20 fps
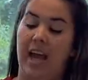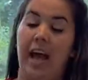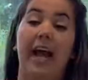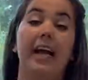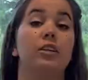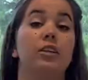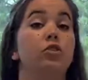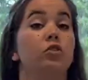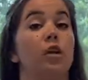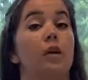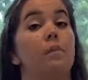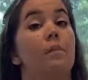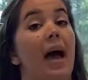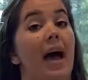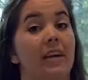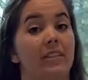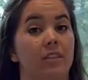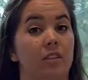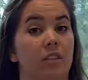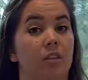a trip
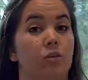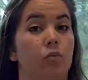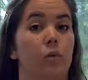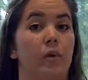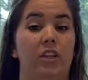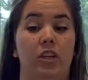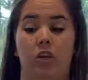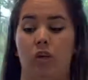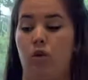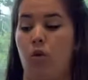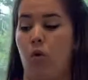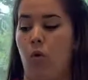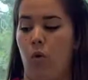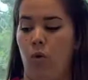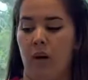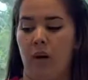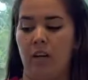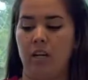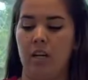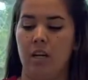hazard with your
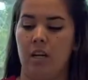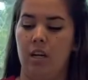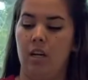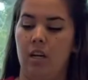cord.